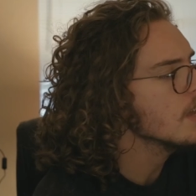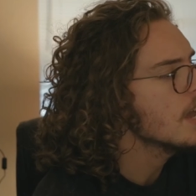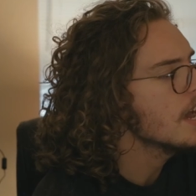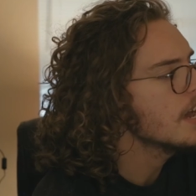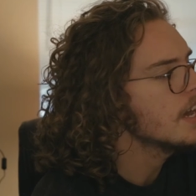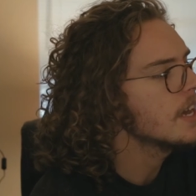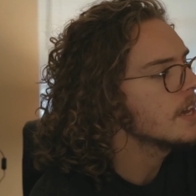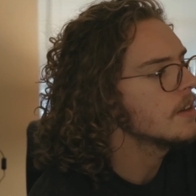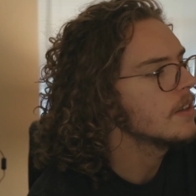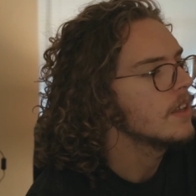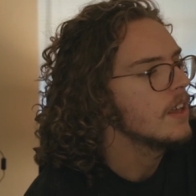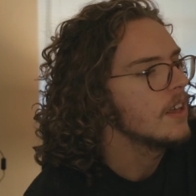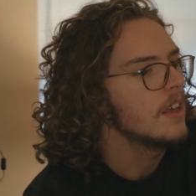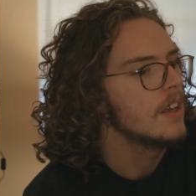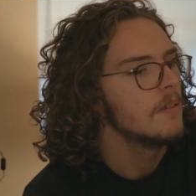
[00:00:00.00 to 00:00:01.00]
I
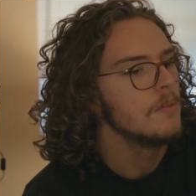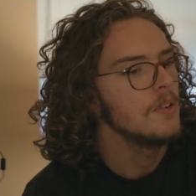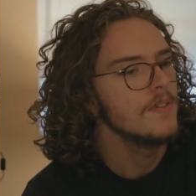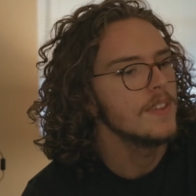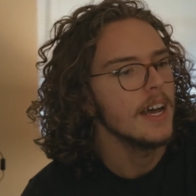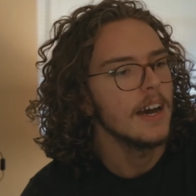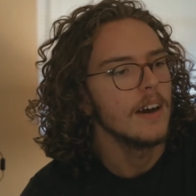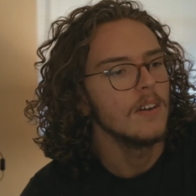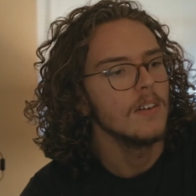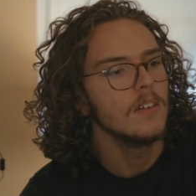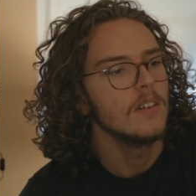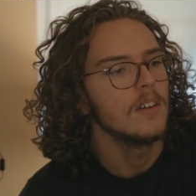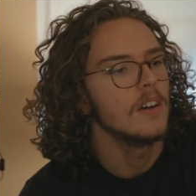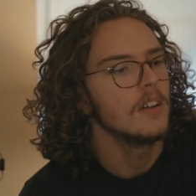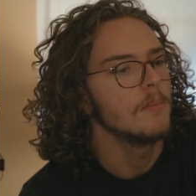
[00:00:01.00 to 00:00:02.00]
moved out
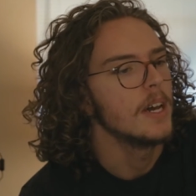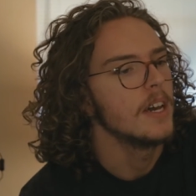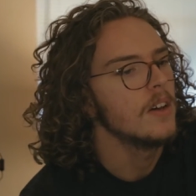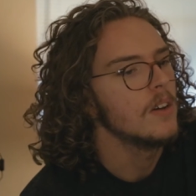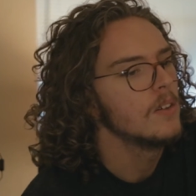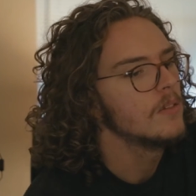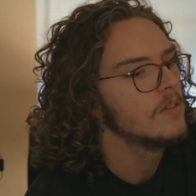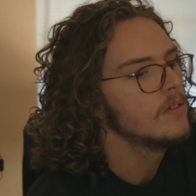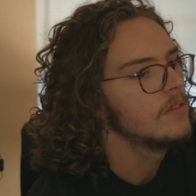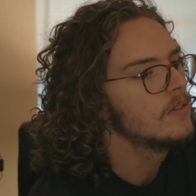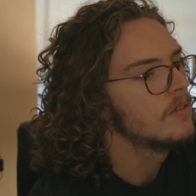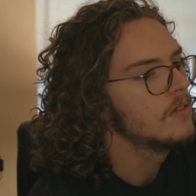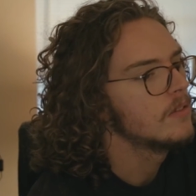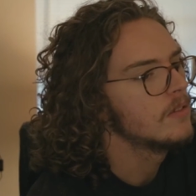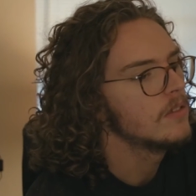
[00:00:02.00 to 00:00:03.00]
on my own
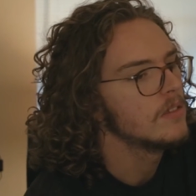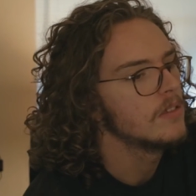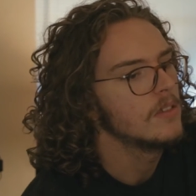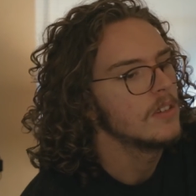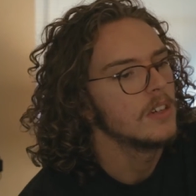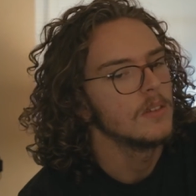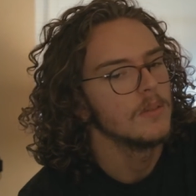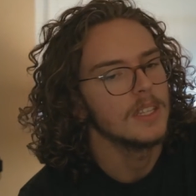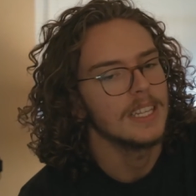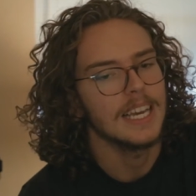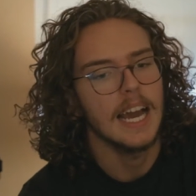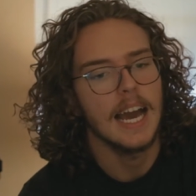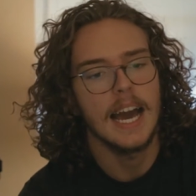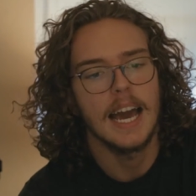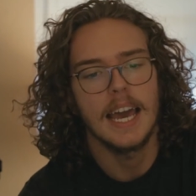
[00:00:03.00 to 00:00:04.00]
uh, with a
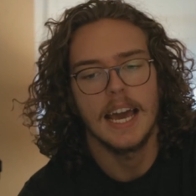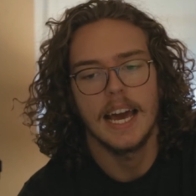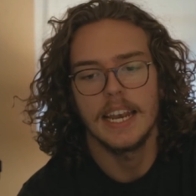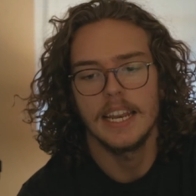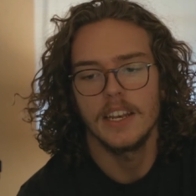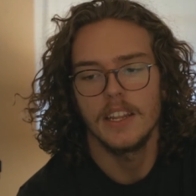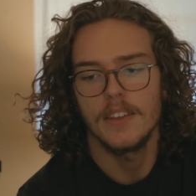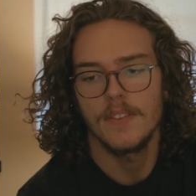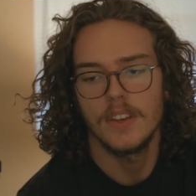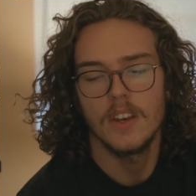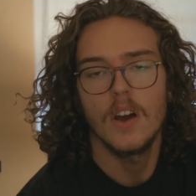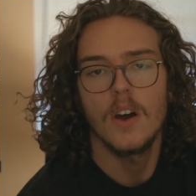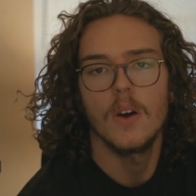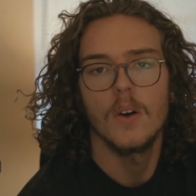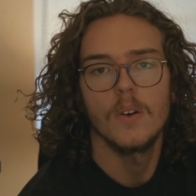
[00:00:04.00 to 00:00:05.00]
guy I didn't even
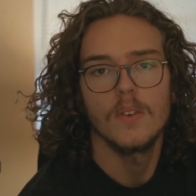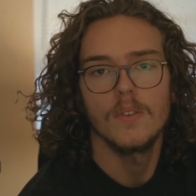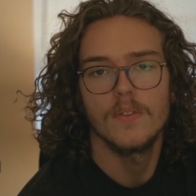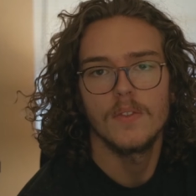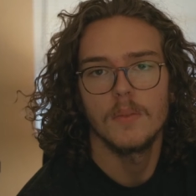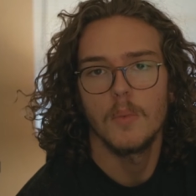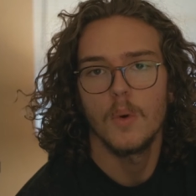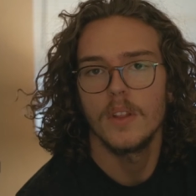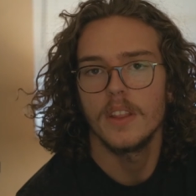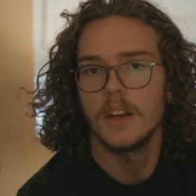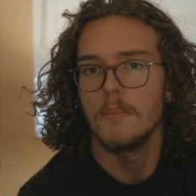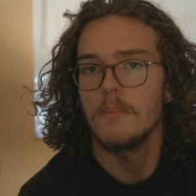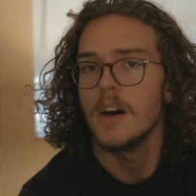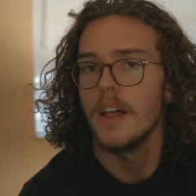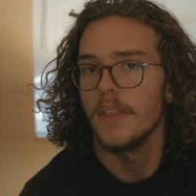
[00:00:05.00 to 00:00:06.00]
know for more than a
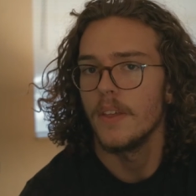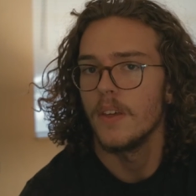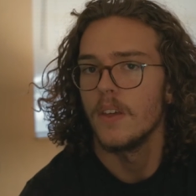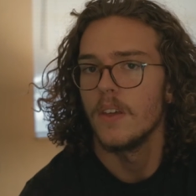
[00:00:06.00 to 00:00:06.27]
month.